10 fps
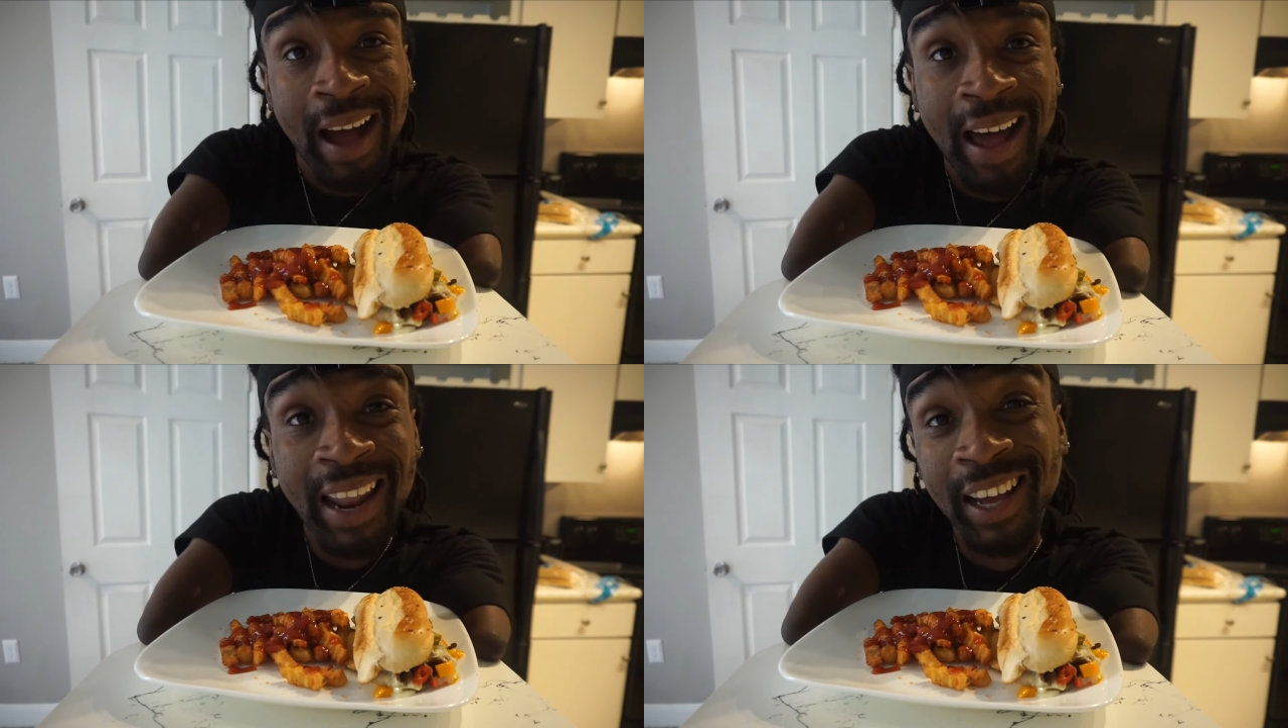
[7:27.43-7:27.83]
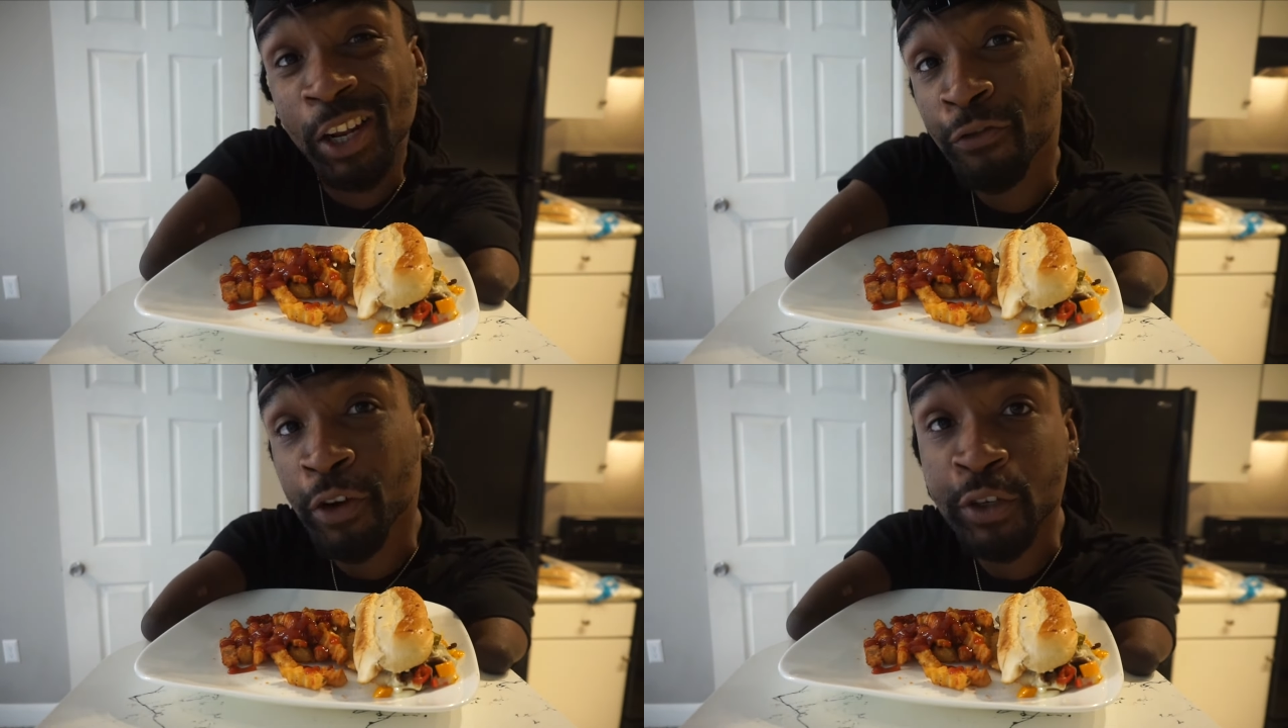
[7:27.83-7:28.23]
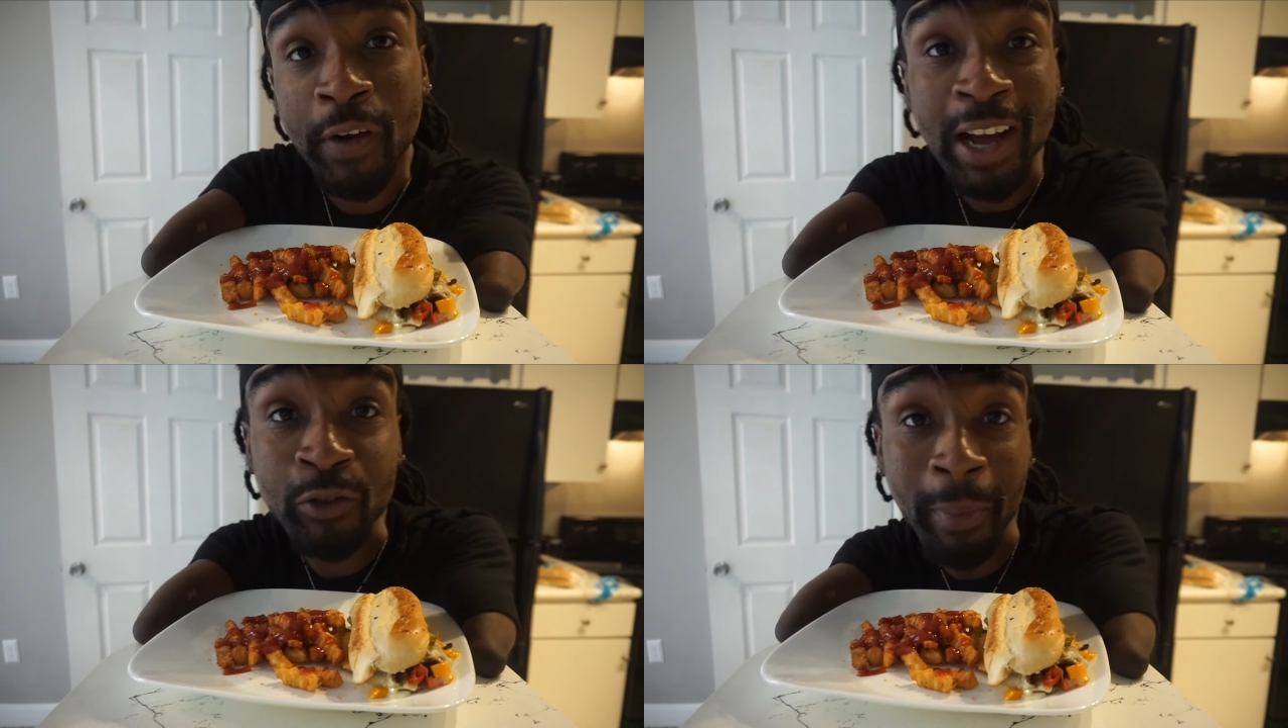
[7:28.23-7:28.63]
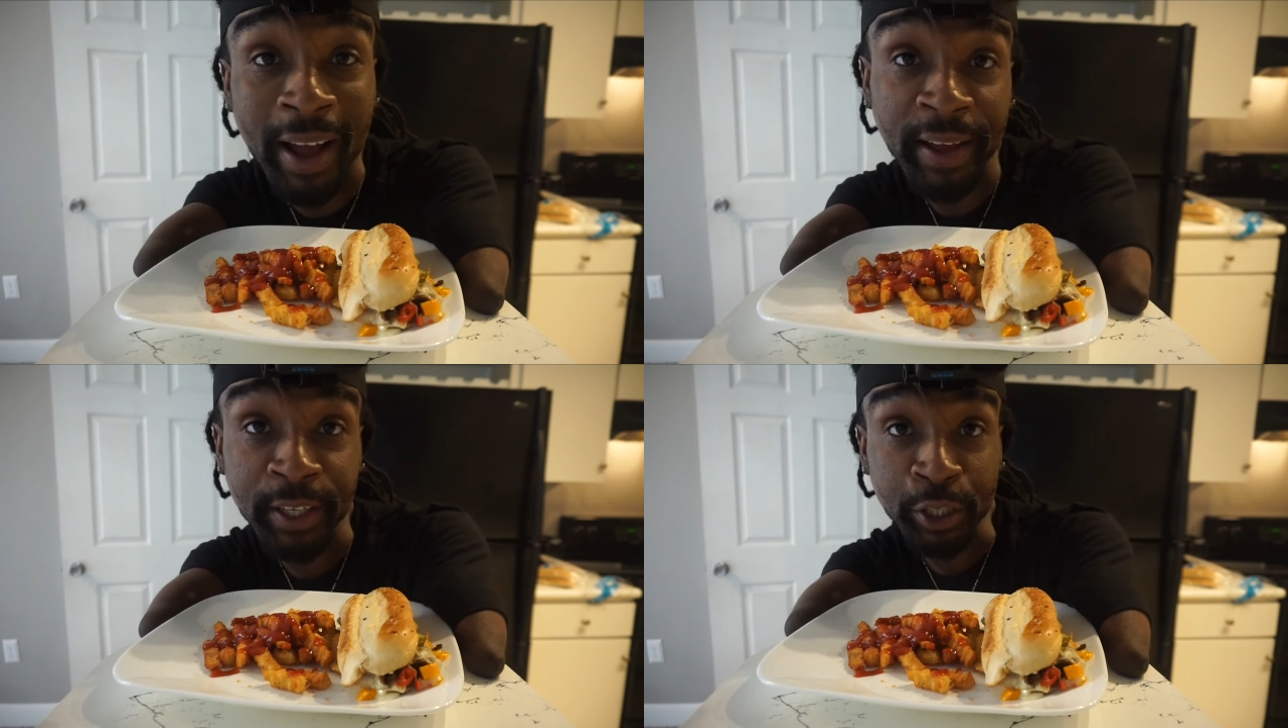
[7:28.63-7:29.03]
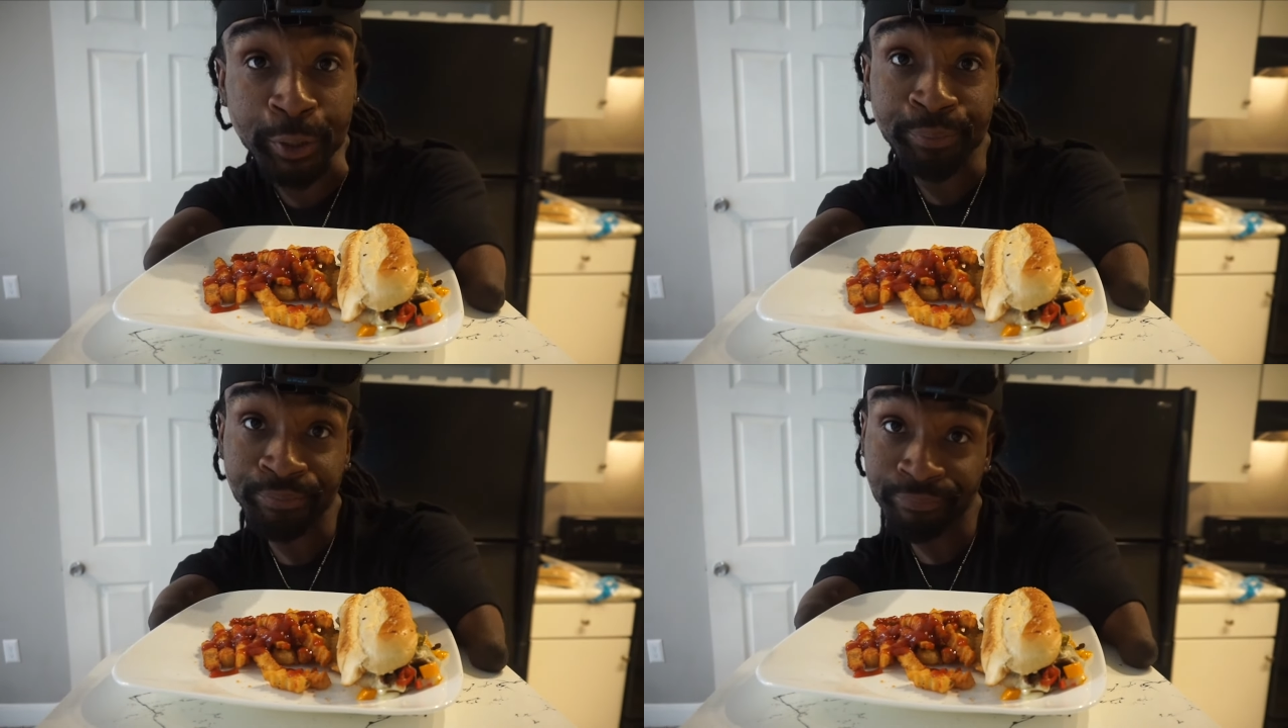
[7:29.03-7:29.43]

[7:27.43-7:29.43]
I like a little french fries with my ketchup.